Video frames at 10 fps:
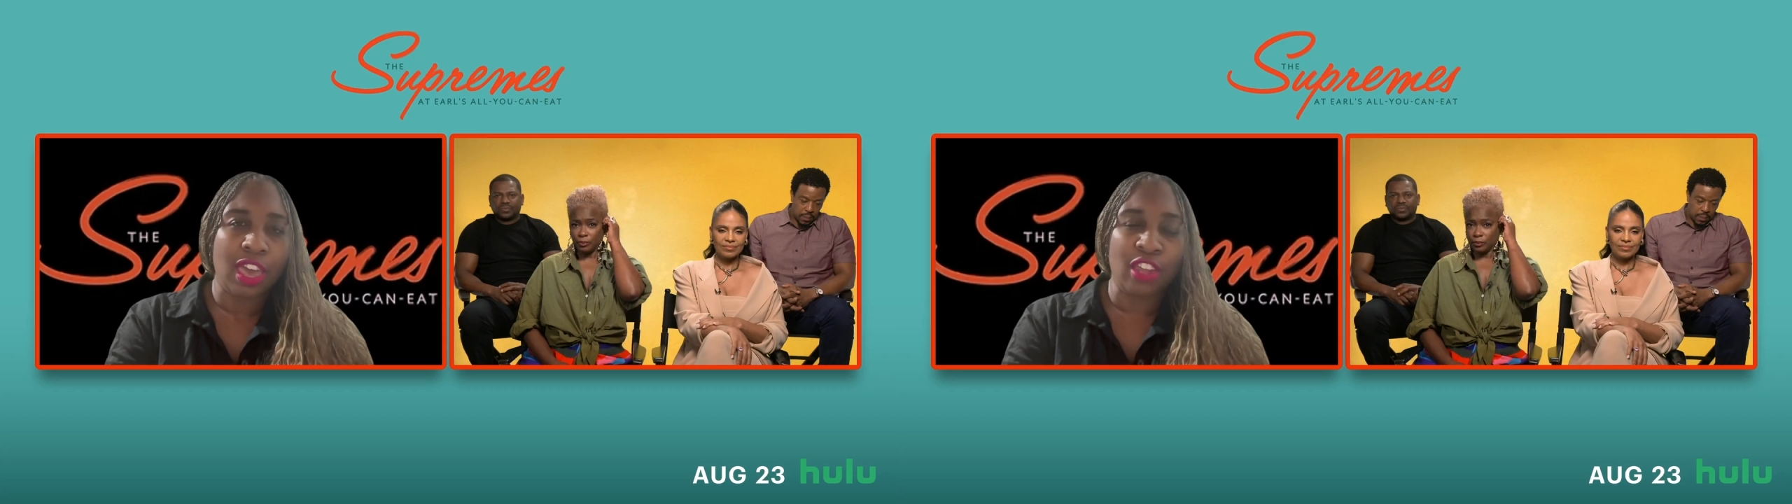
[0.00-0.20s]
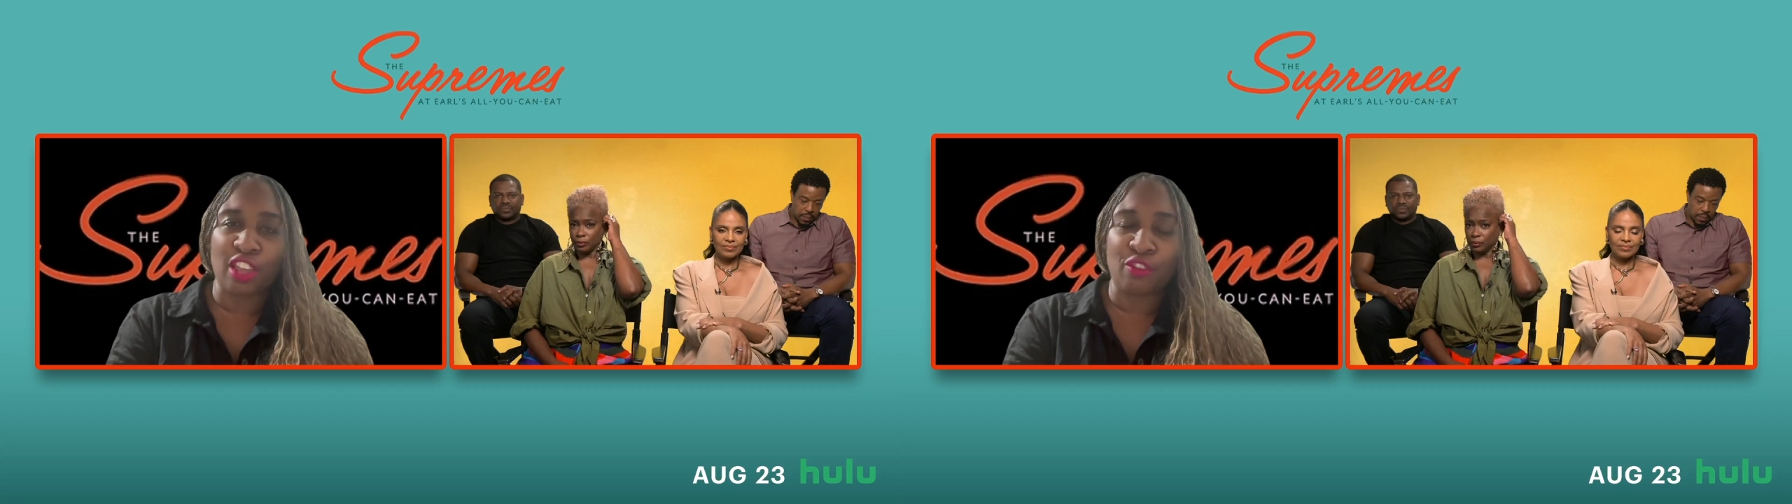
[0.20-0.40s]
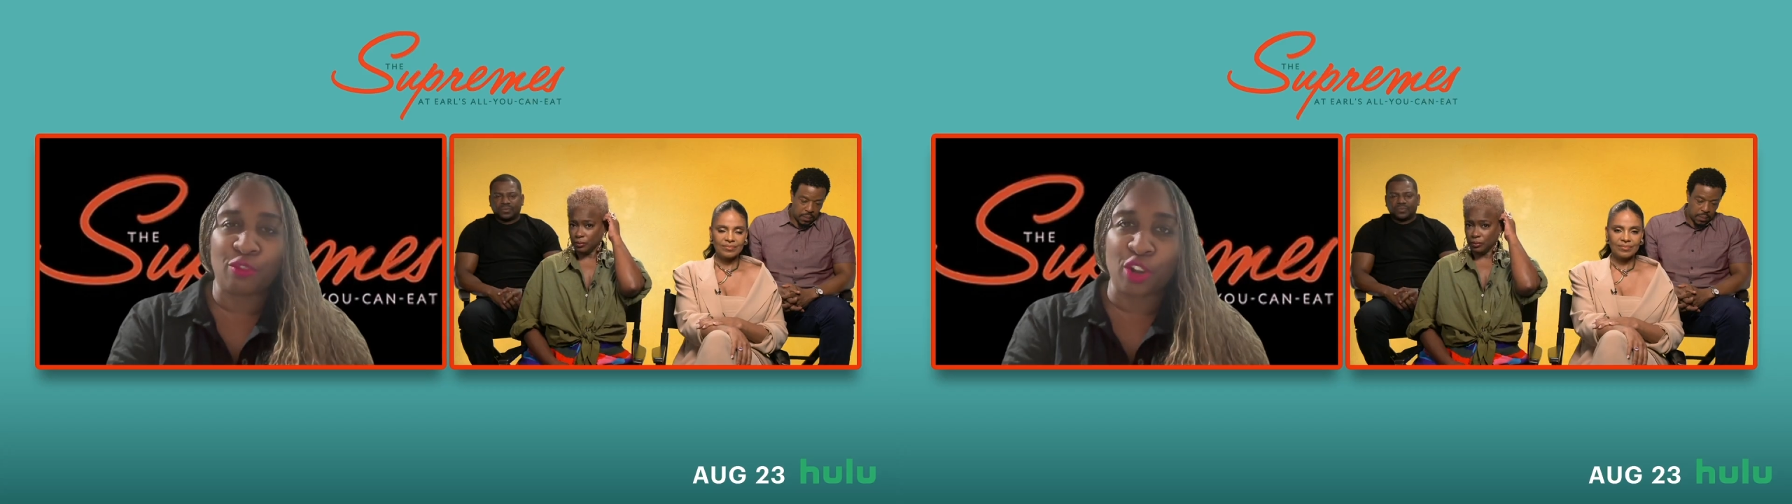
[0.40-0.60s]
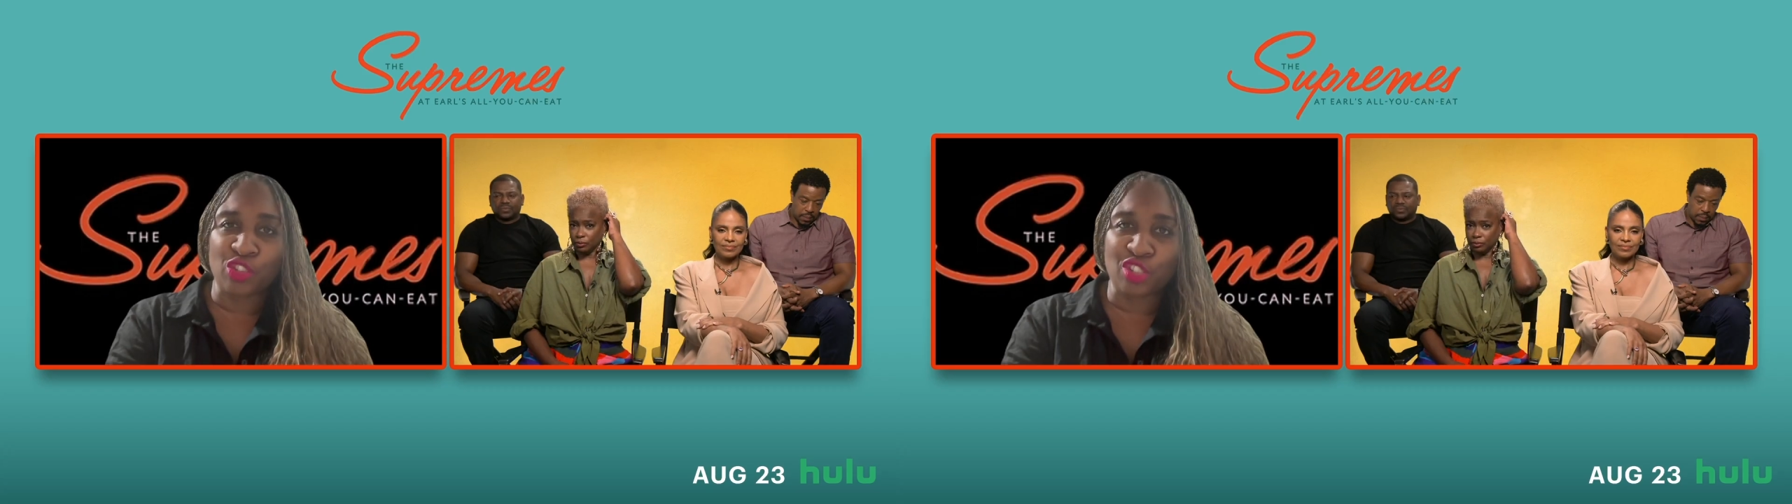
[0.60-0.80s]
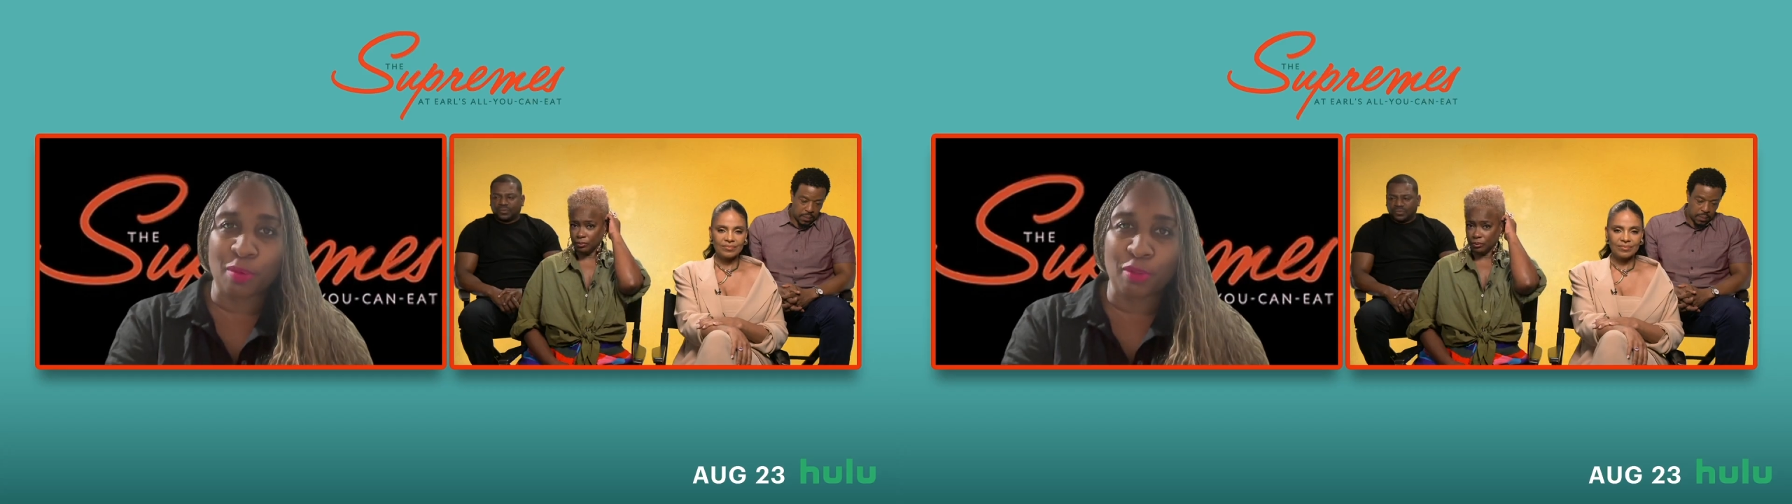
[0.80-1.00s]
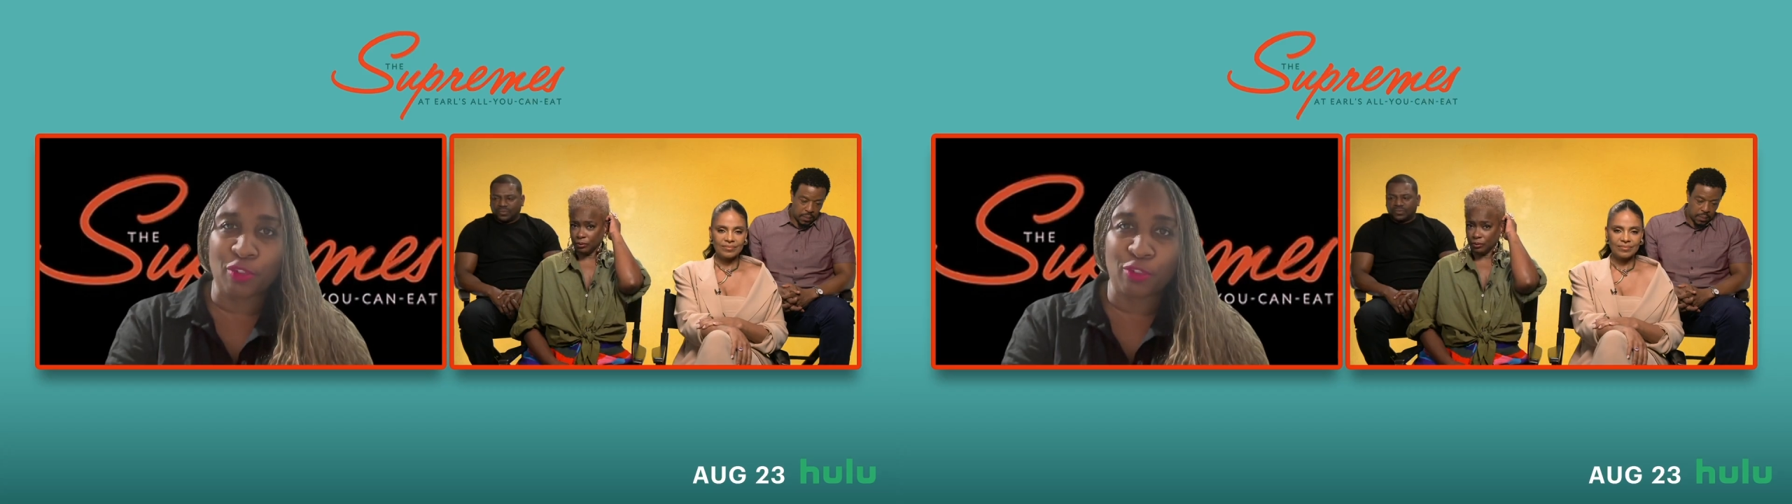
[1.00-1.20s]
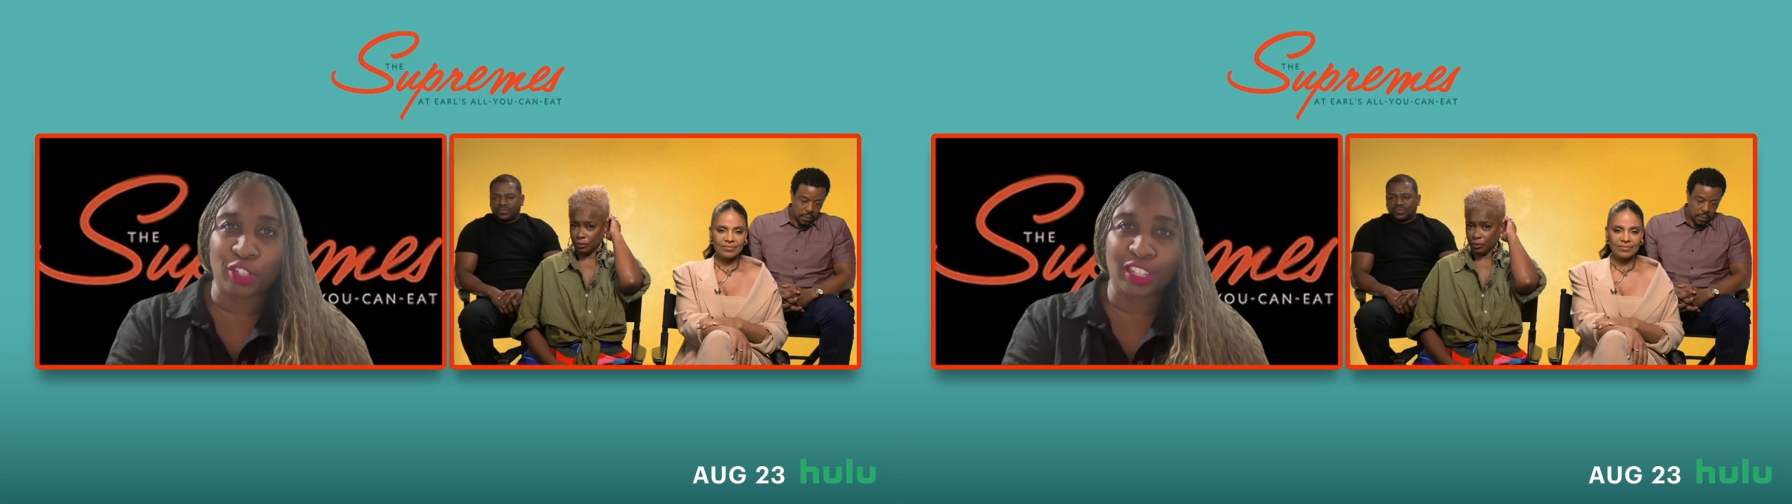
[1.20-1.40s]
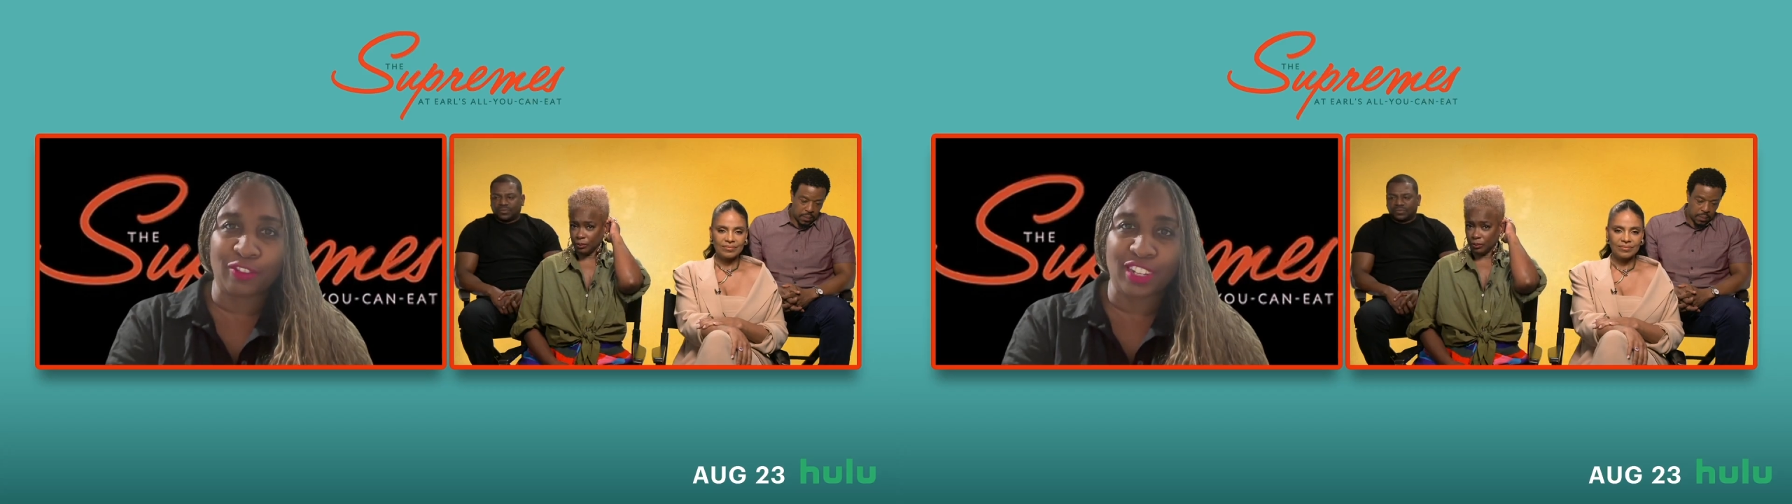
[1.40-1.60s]
and friendship and
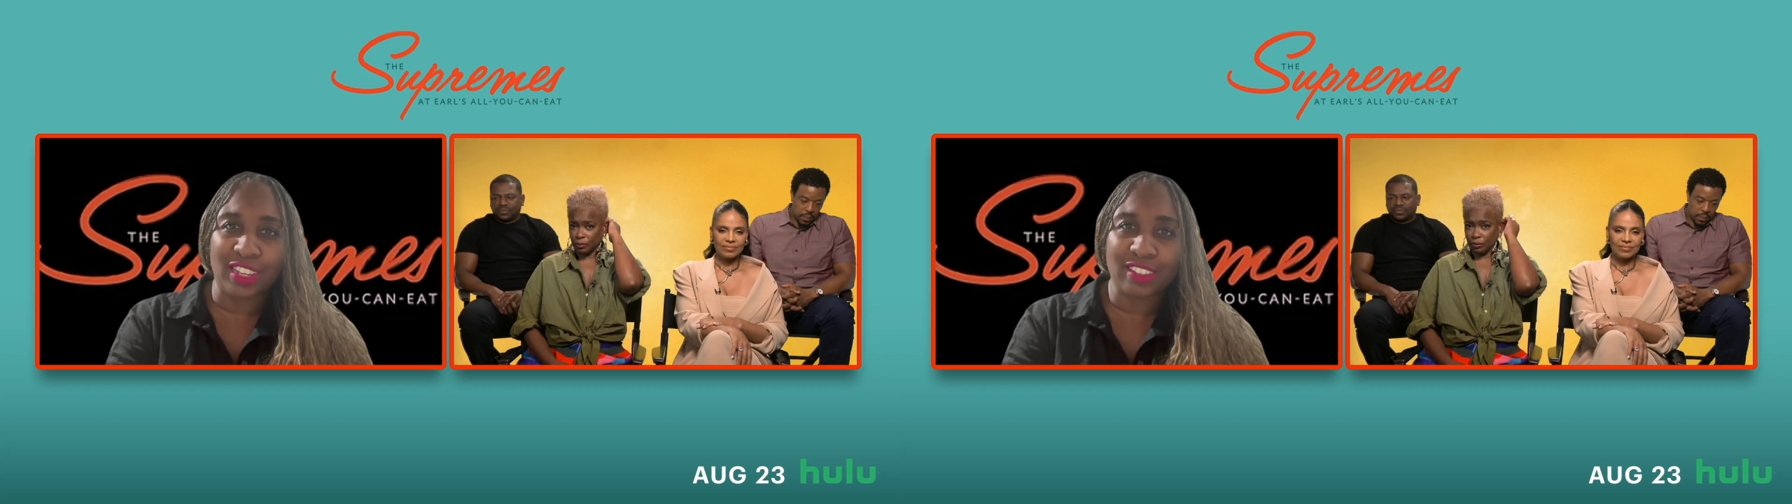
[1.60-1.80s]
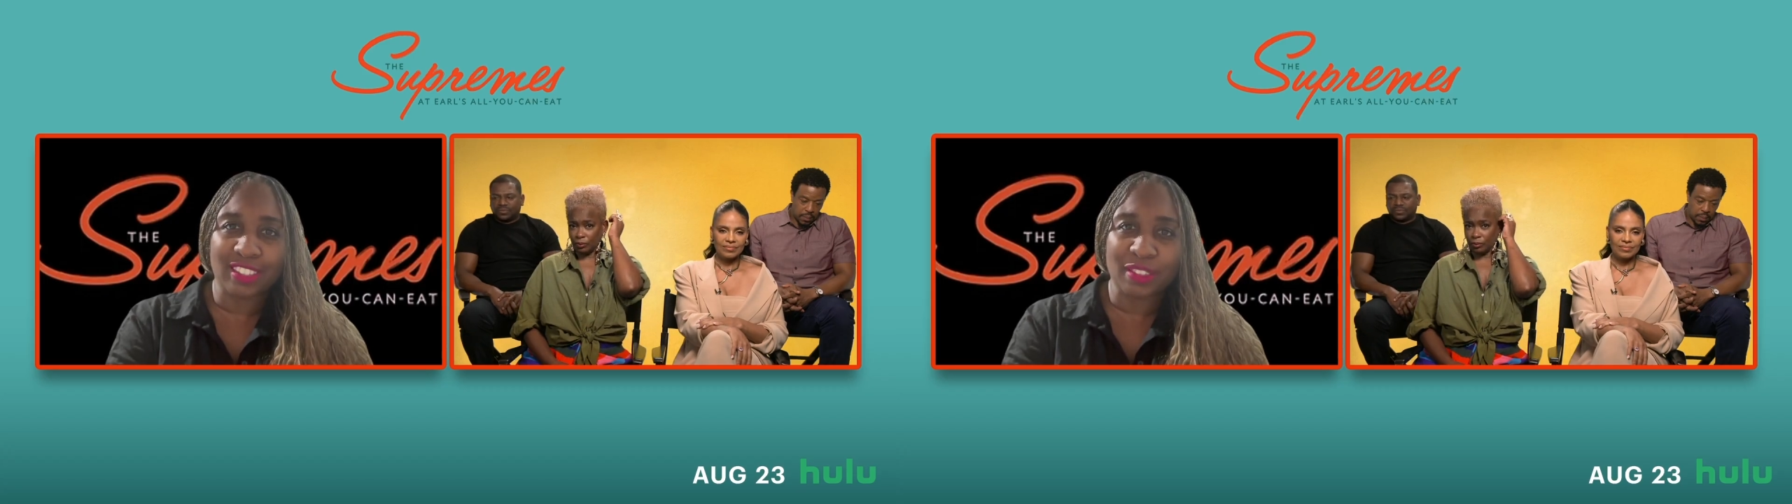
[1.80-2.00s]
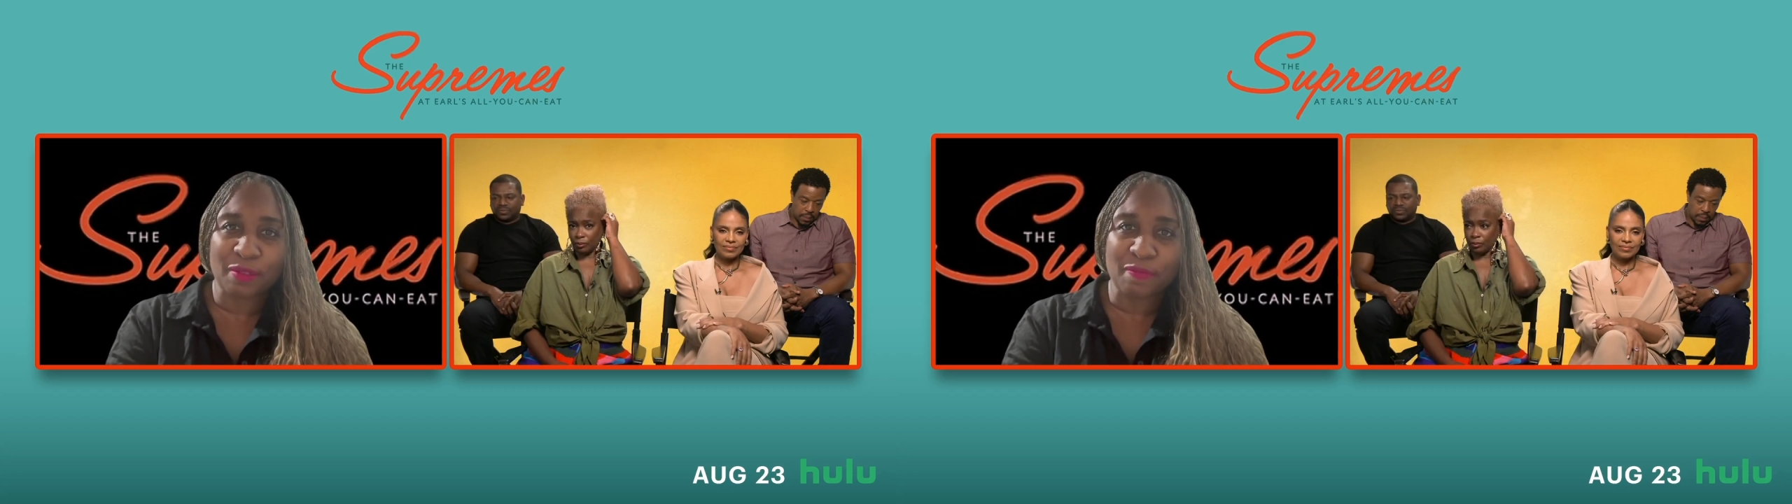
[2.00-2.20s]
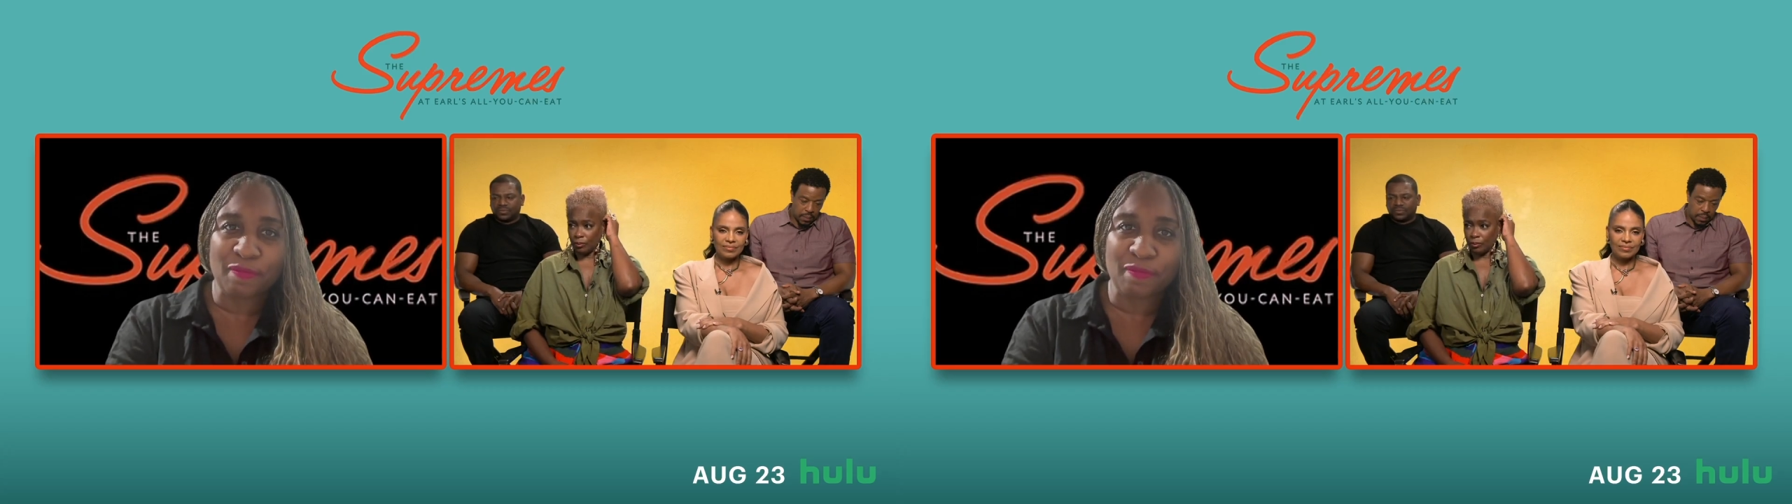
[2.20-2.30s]
forgiveness?